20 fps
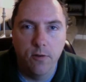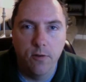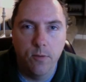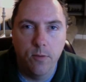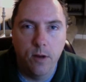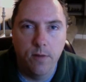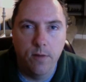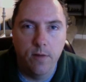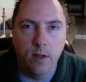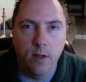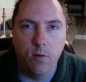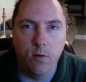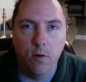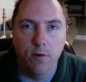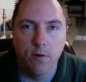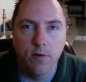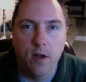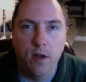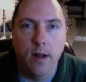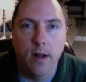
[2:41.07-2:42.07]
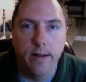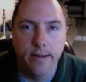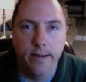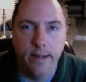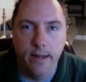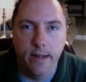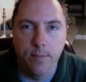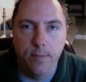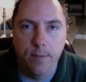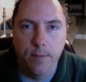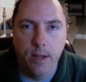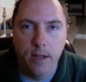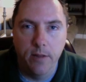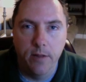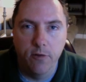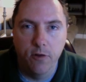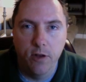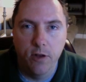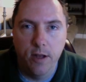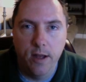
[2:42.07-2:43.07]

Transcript: whatever the course content page.